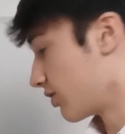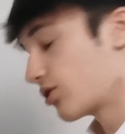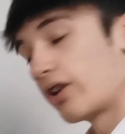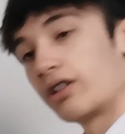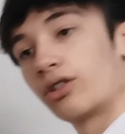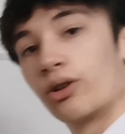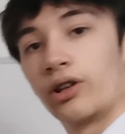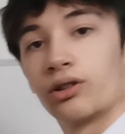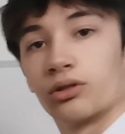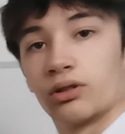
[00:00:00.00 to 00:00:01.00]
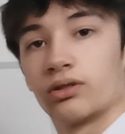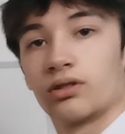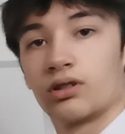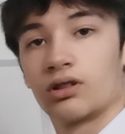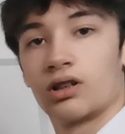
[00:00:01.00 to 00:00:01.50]
a trend going on.
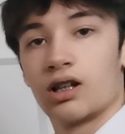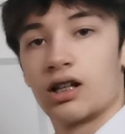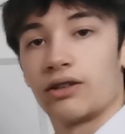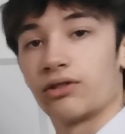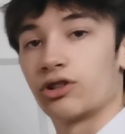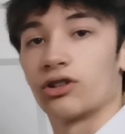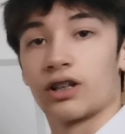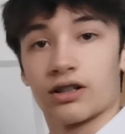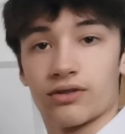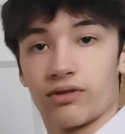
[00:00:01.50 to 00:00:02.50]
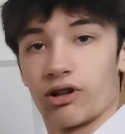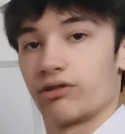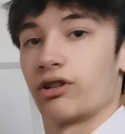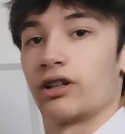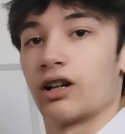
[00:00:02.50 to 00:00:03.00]
If you don't, that's
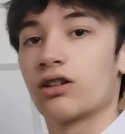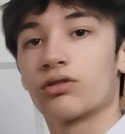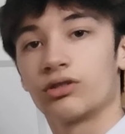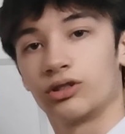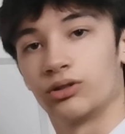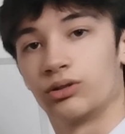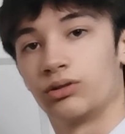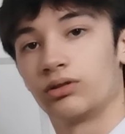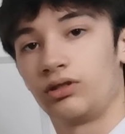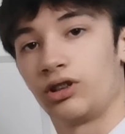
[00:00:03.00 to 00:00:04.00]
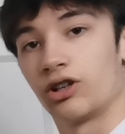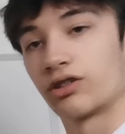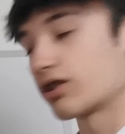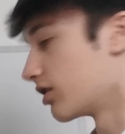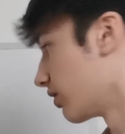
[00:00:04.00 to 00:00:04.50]
fine right now, you'll
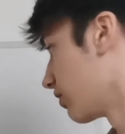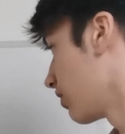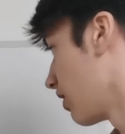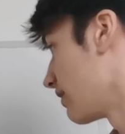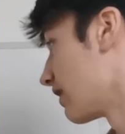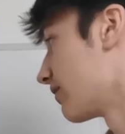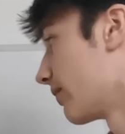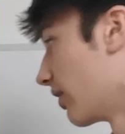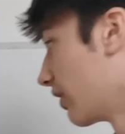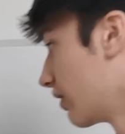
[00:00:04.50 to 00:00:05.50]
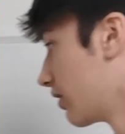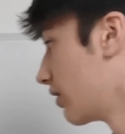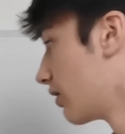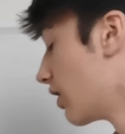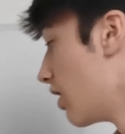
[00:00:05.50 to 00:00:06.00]
learn to identify it.
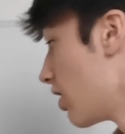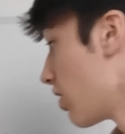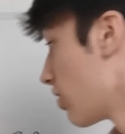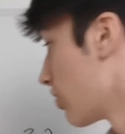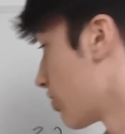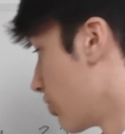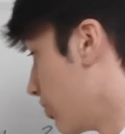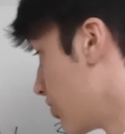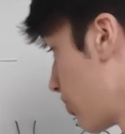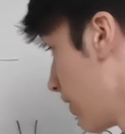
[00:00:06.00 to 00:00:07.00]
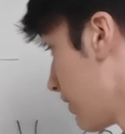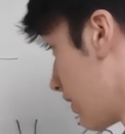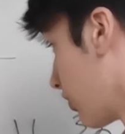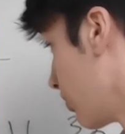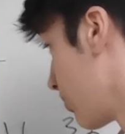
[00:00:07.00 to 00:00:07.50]
So the trend
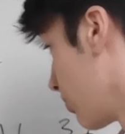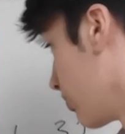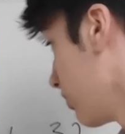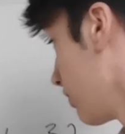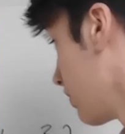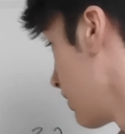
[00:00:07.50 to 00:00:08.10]
that goes on